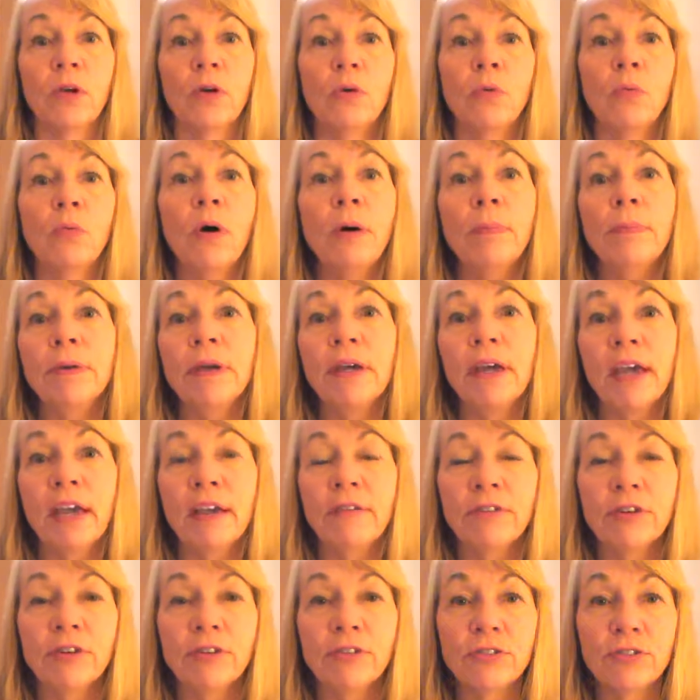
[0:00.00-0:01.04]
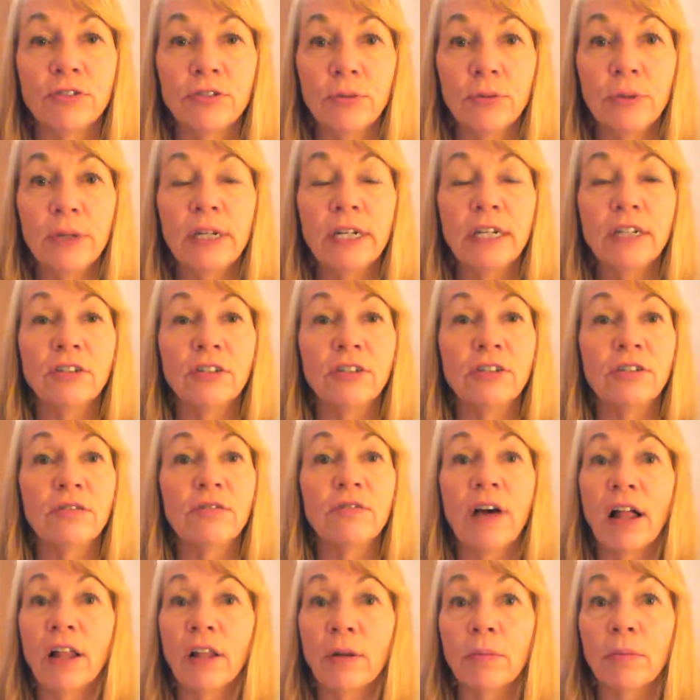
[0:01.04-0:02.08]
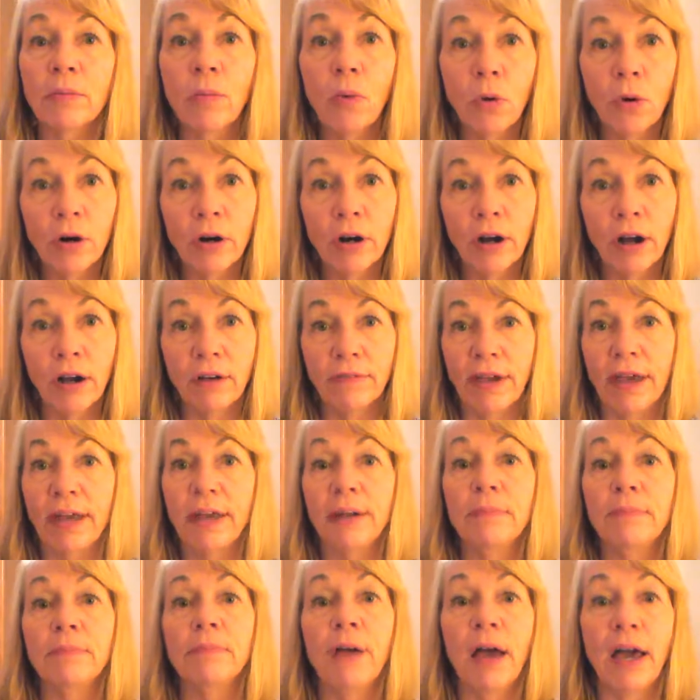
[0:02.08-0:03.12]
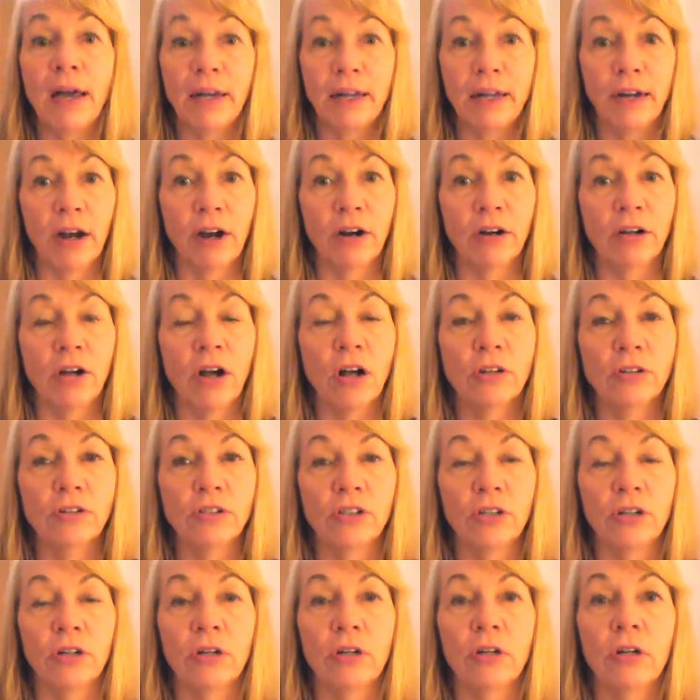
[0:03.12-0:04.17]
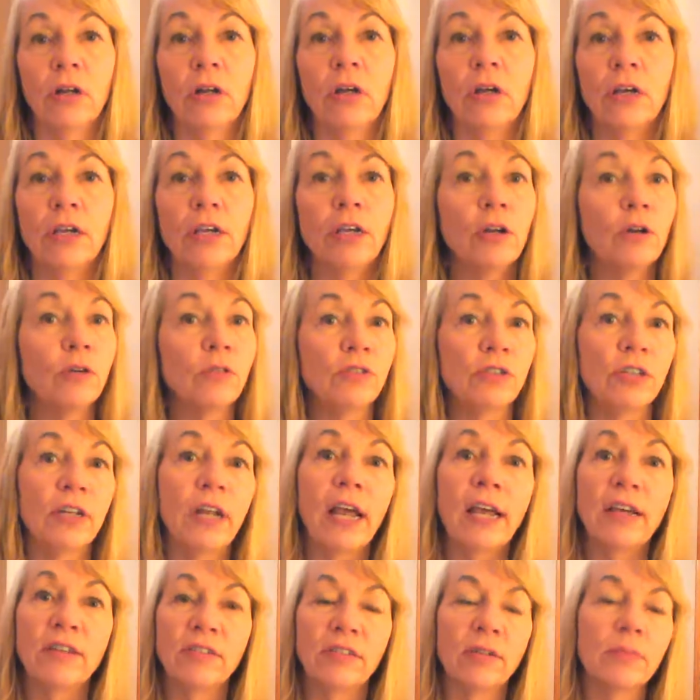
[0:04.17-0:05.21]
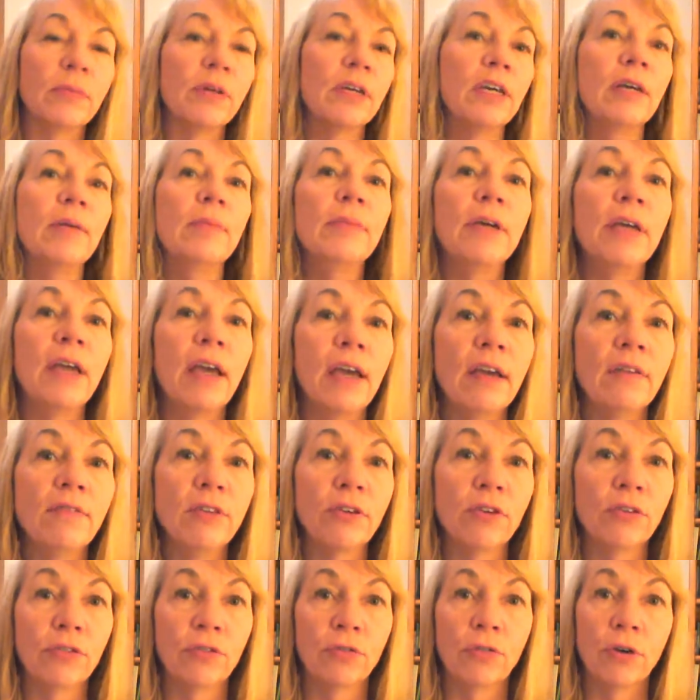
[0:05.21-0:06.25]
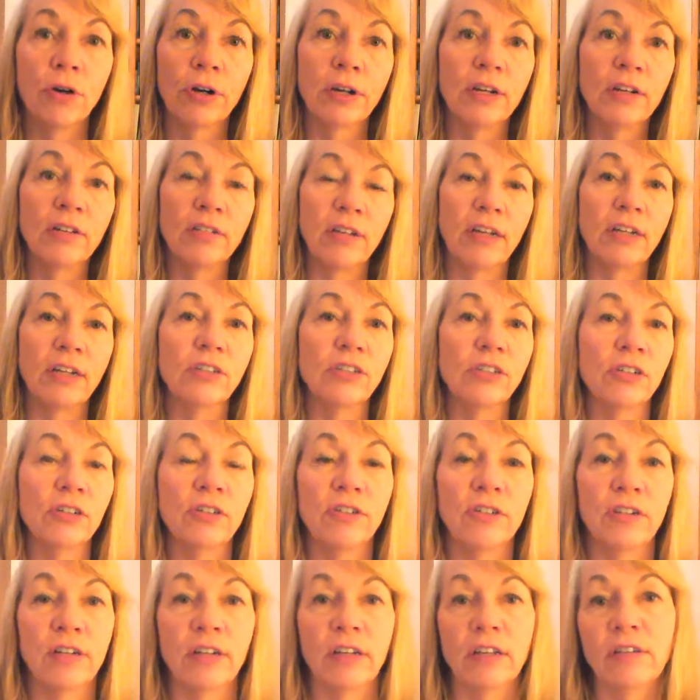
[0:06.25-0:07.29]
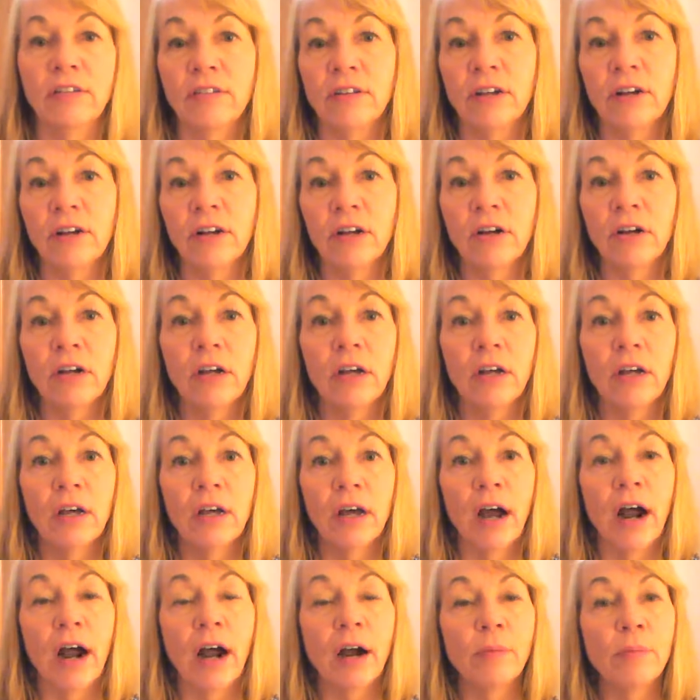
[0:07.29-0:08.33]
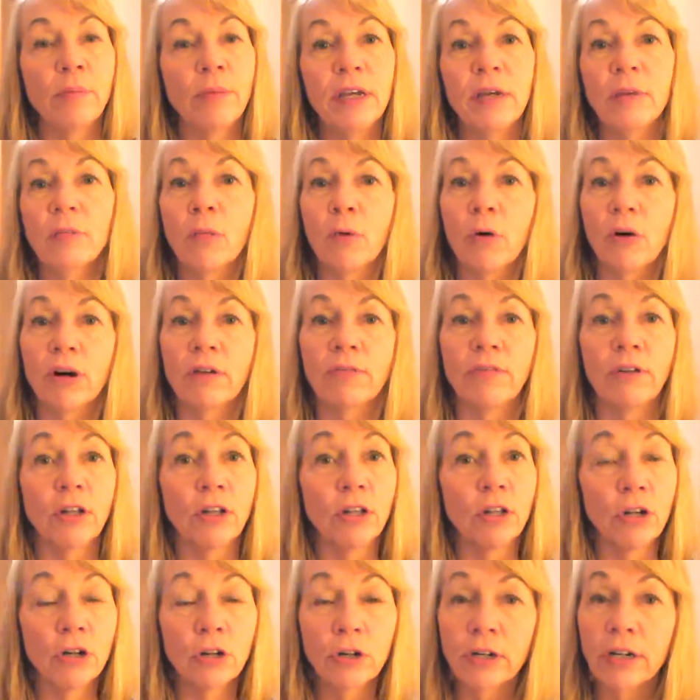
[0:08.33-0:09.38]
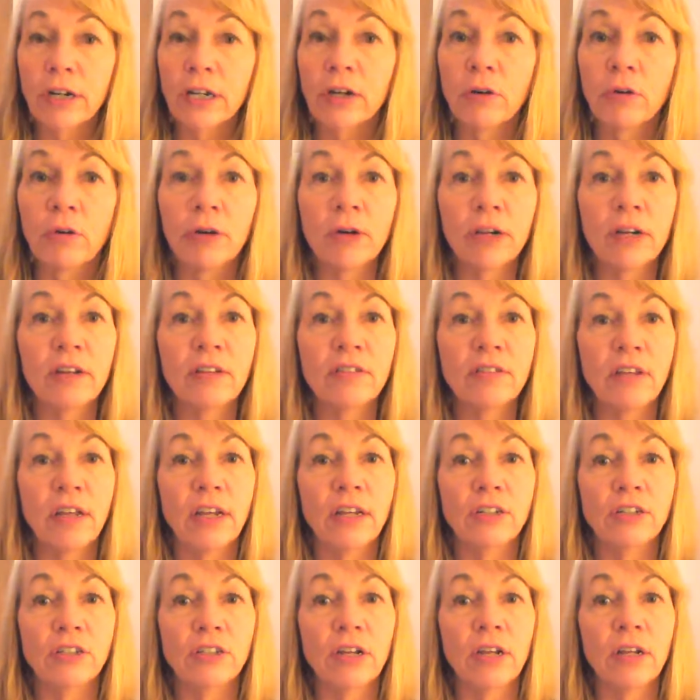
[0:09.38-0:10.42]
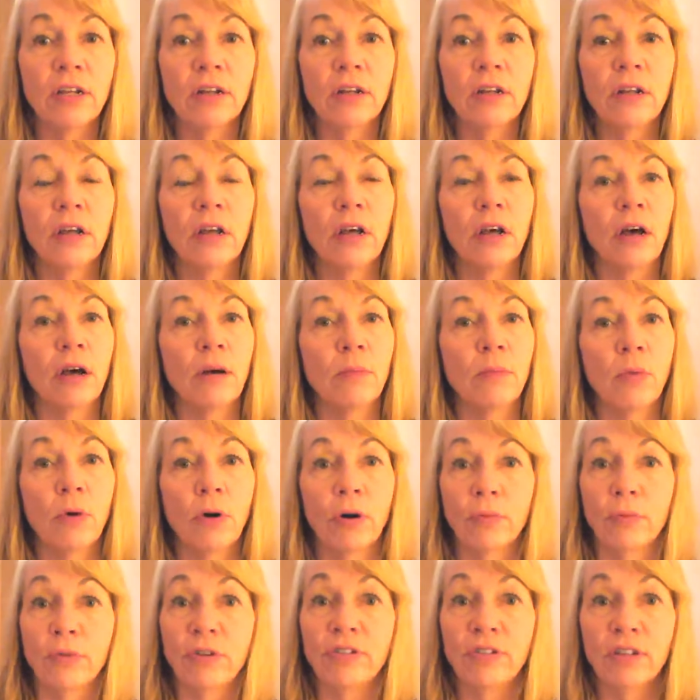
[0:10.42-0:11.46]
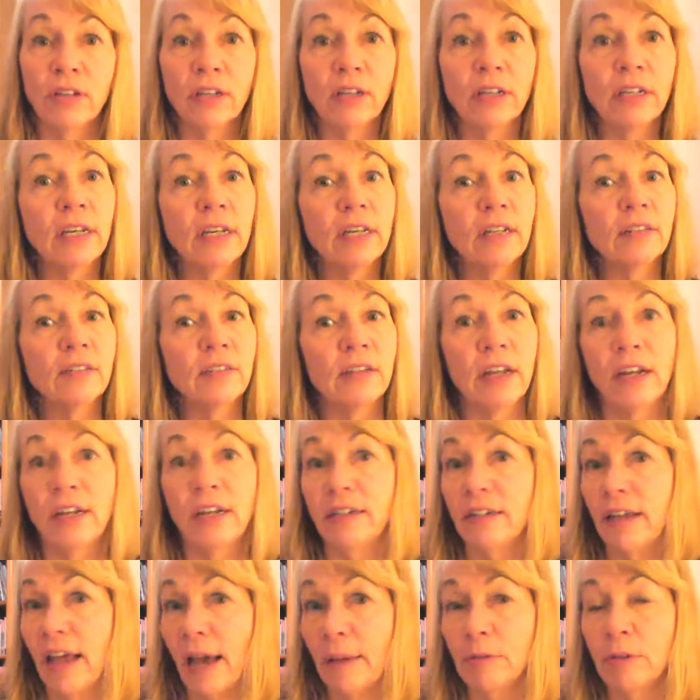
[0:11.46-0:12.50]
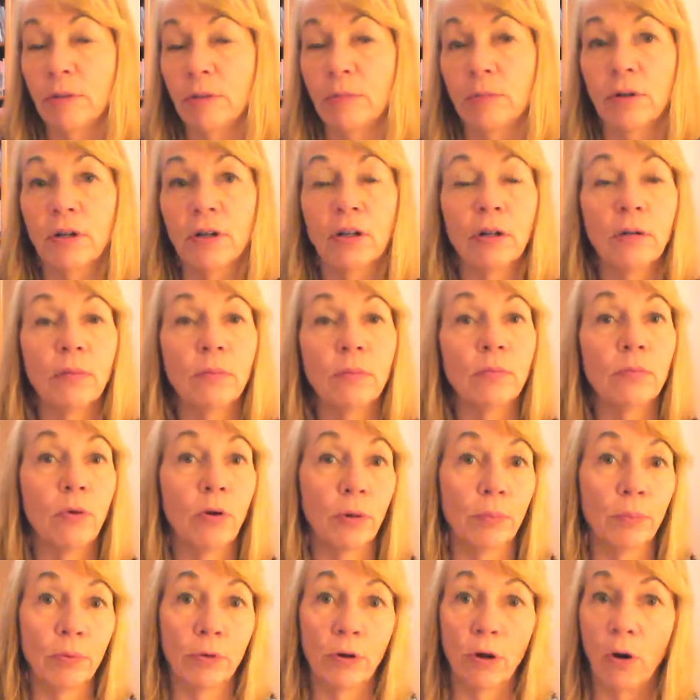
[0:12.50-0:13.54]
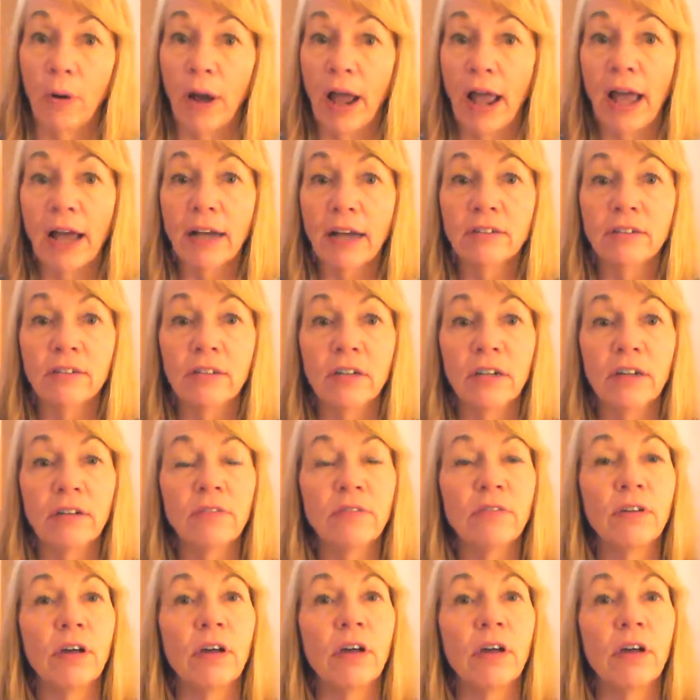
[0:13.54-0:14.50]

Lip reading: What behaviors do we need to develop more of and embed in our culture? Today, some key behaviors for organizations to consider are being more of a learning organization, more resilient and adaptable, more proactive,